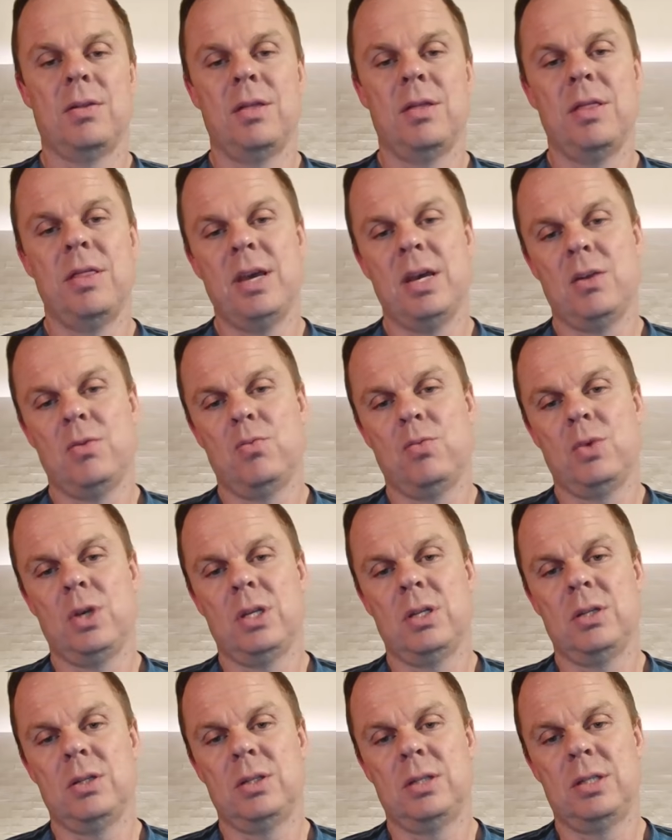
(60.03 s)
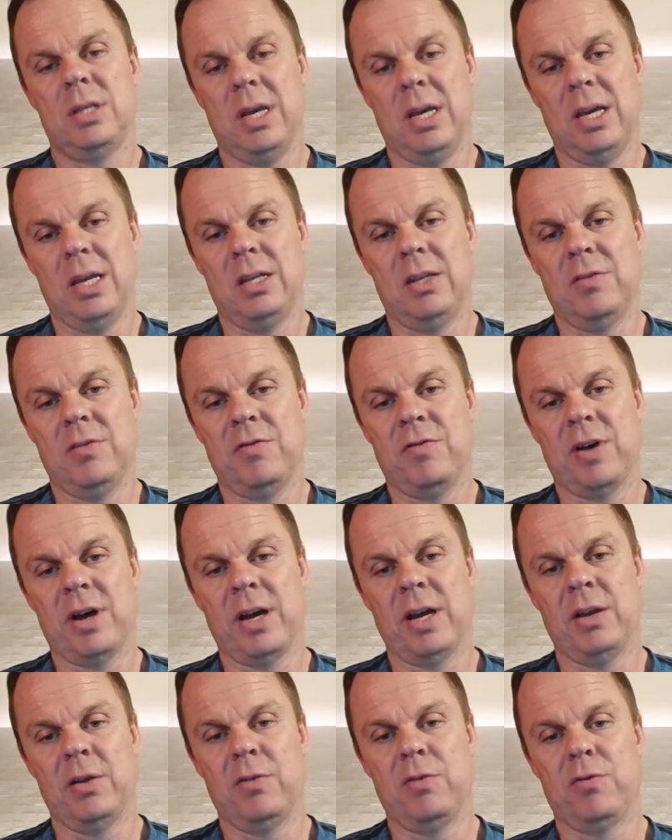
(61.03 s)
Then we can take the
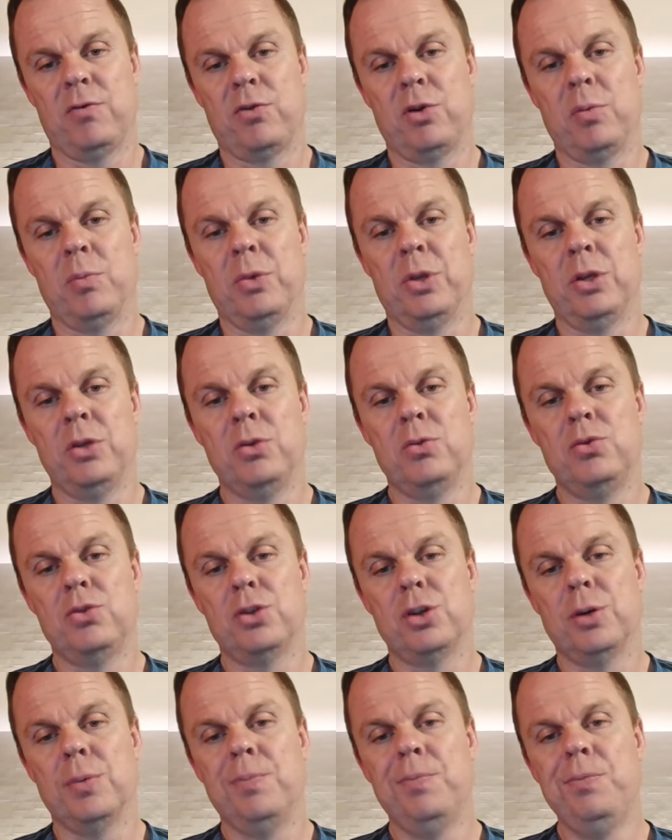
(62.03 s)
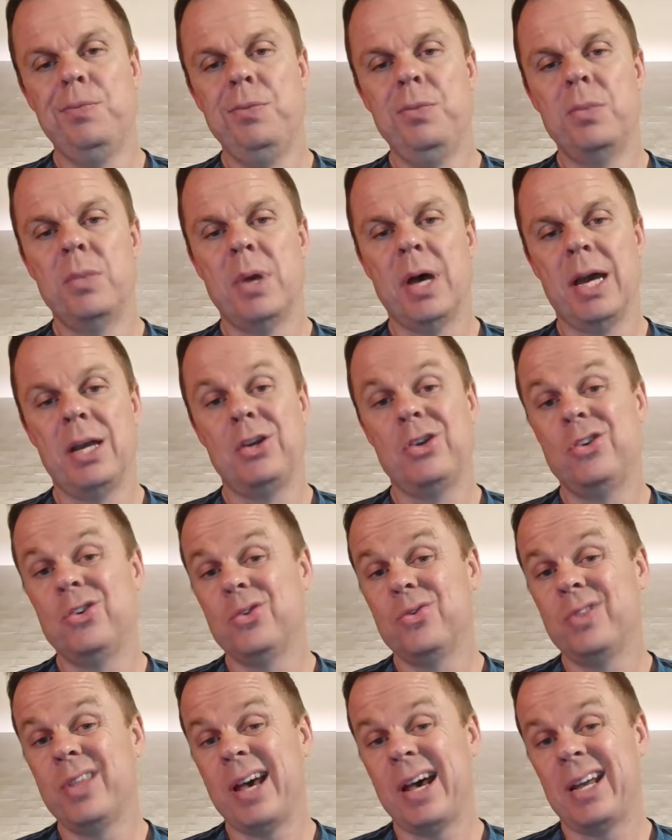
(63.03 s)
file from the user. I
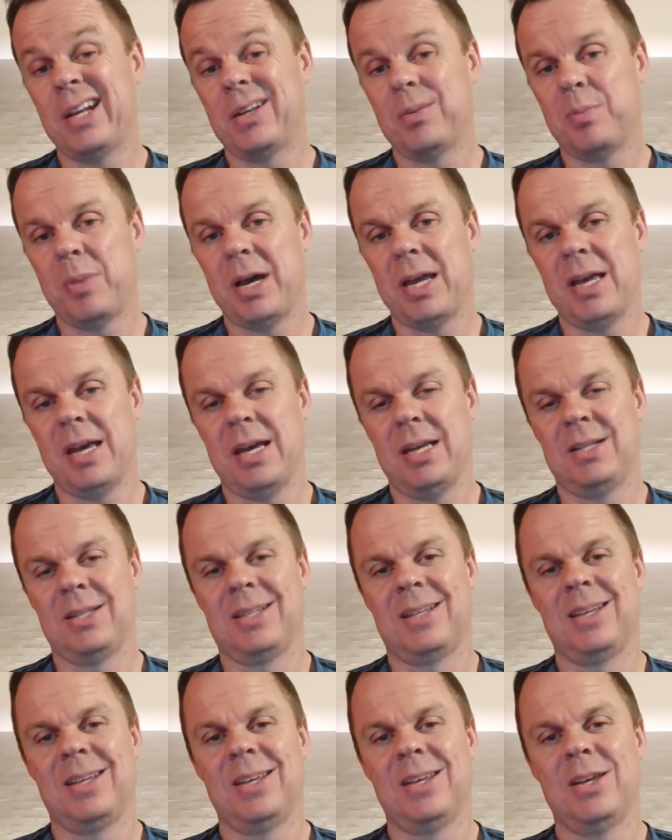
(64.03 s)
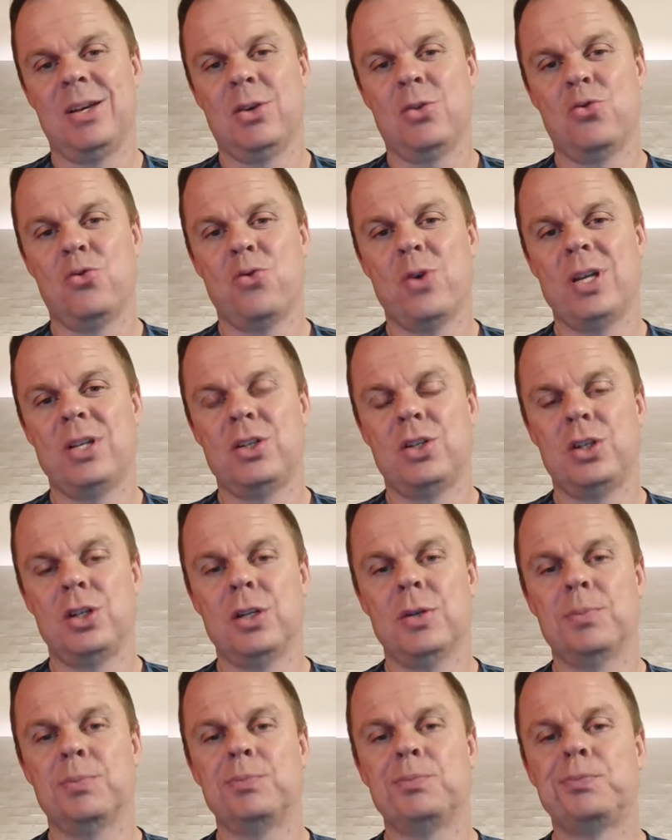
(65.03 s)
do that by asking a
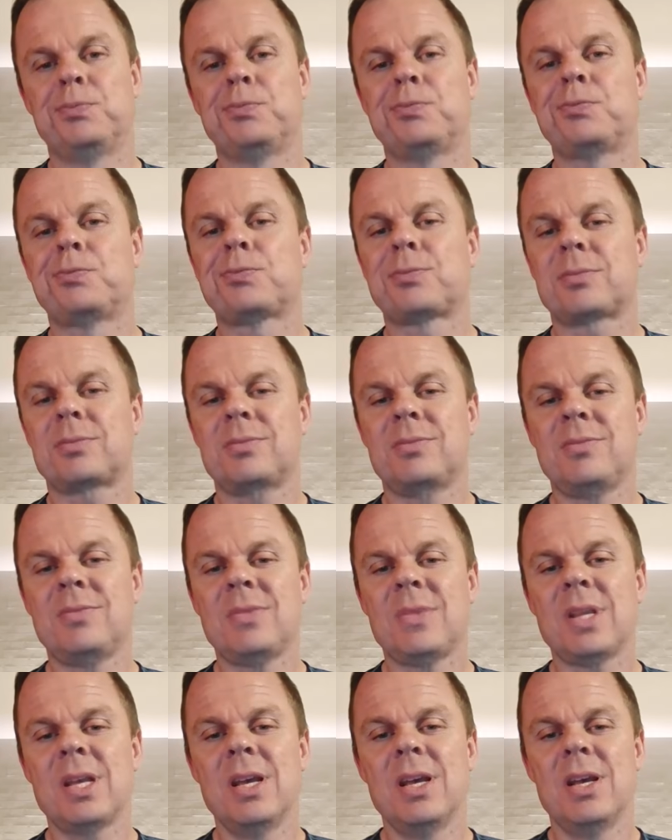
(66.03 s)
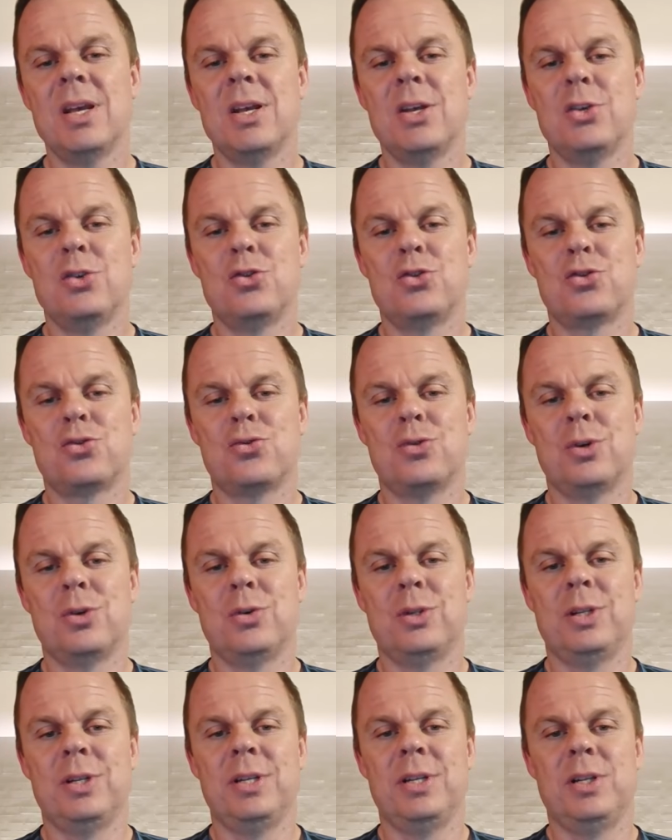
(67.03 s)
question.
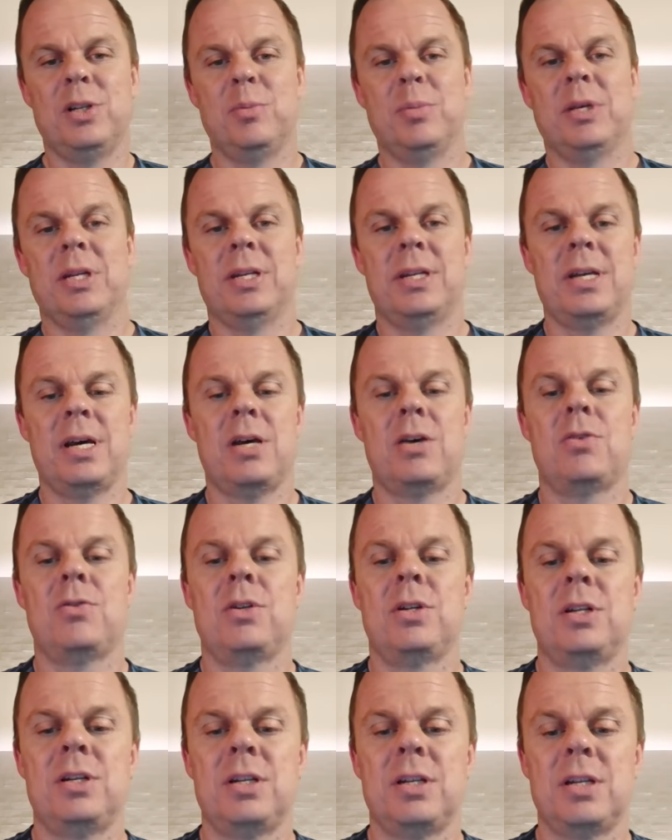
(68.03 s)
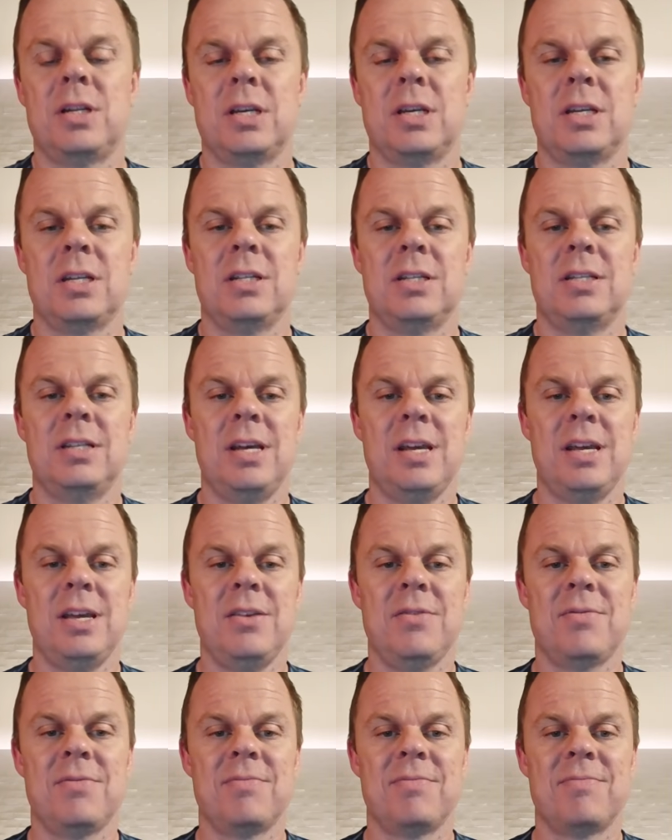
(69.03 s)
Scroll a little bit down and then I can
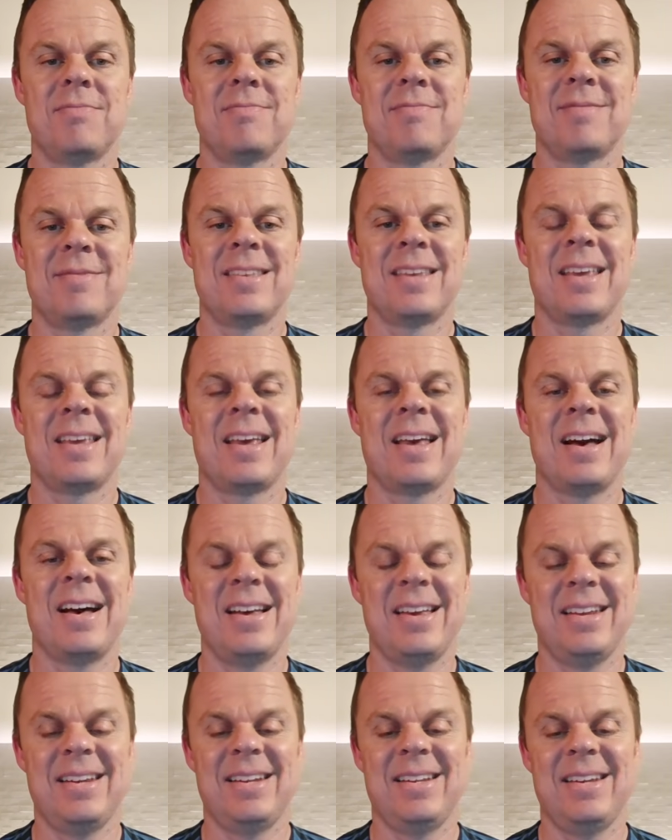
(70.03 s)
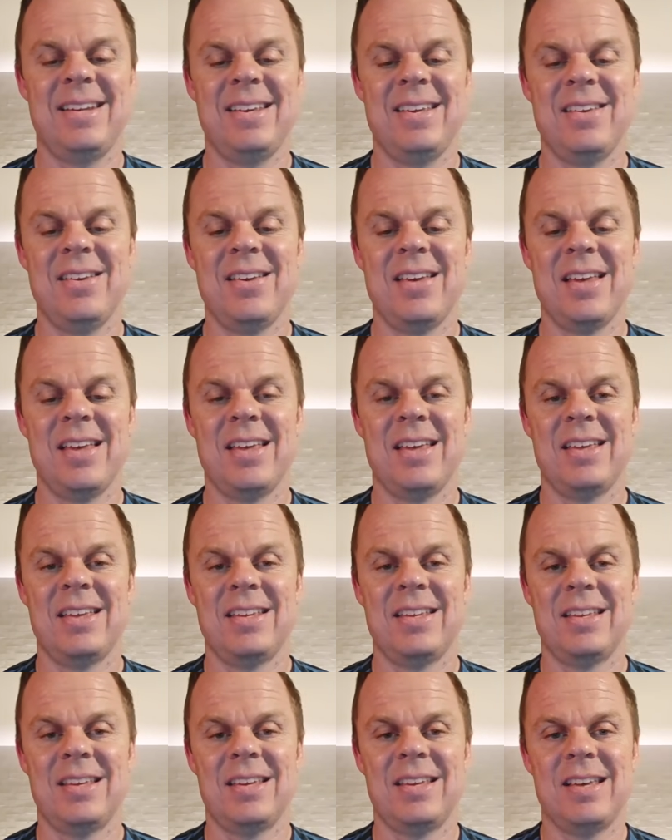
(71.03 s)
say, kindly
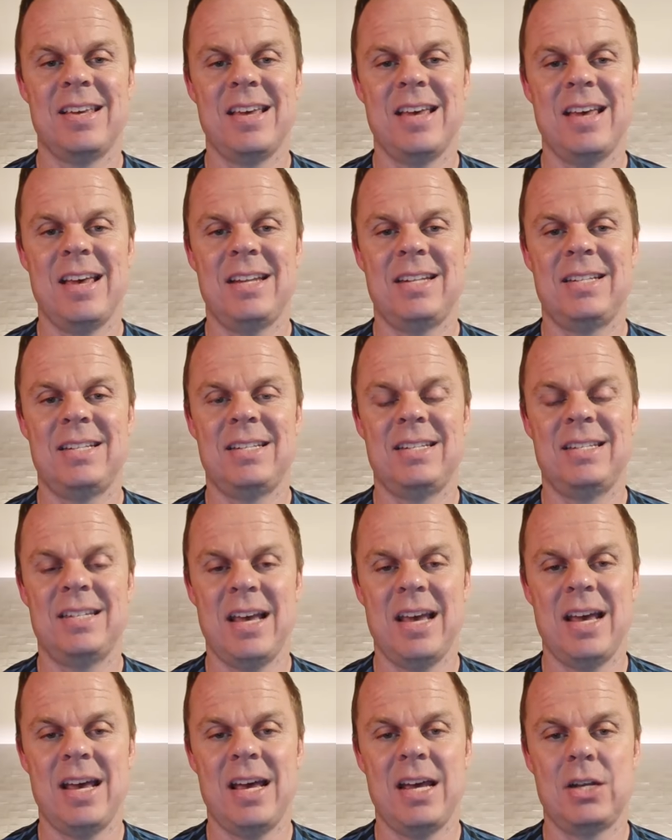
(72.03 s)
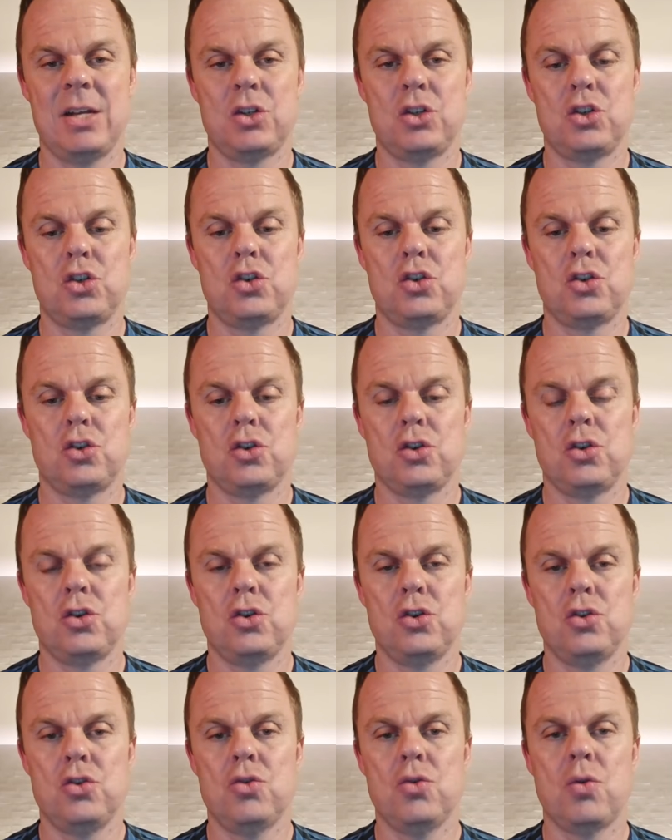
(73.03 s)
attach
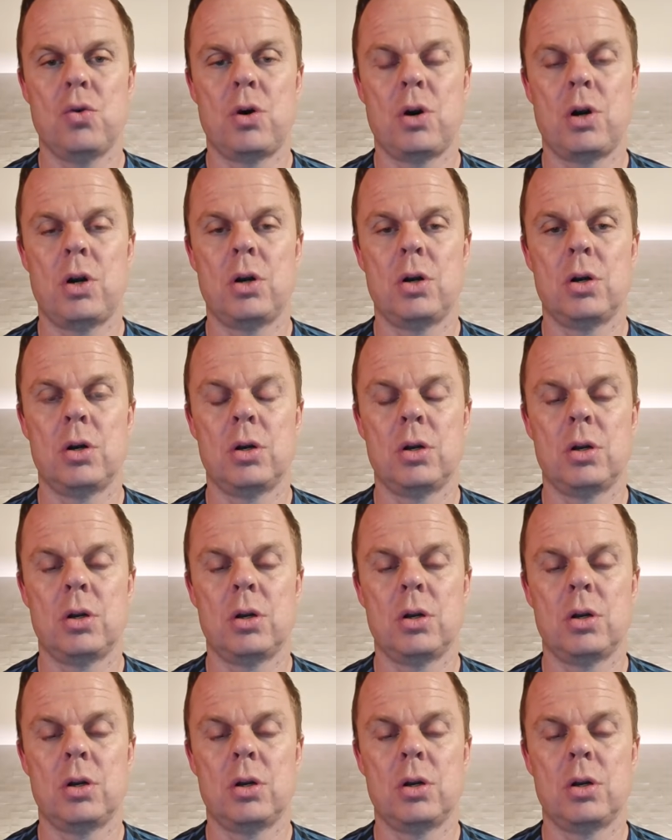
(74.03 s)
your